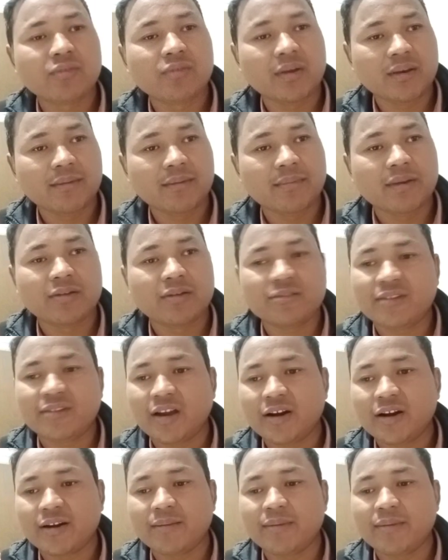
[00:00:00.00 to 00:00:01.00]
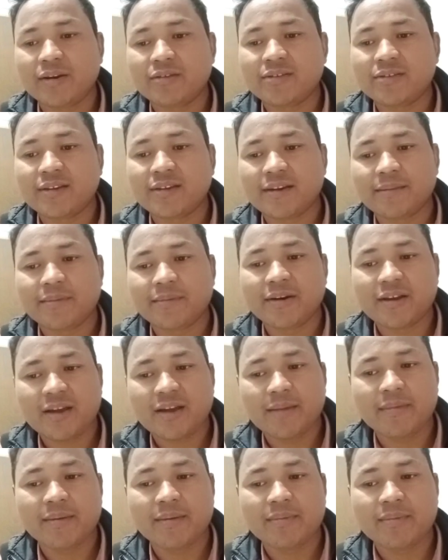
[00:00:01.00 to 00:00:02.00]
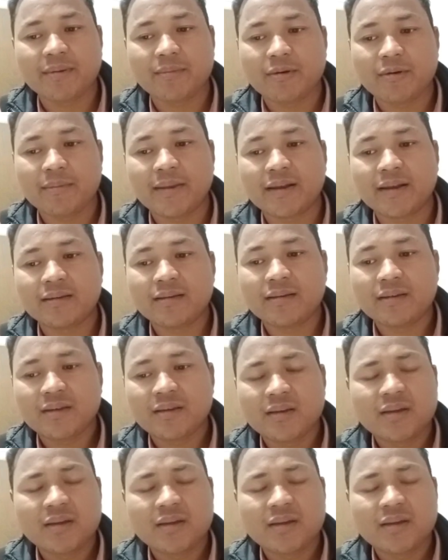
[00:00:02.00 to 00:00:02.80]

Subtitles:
20 minutes, 30 minutes in every time, every moment.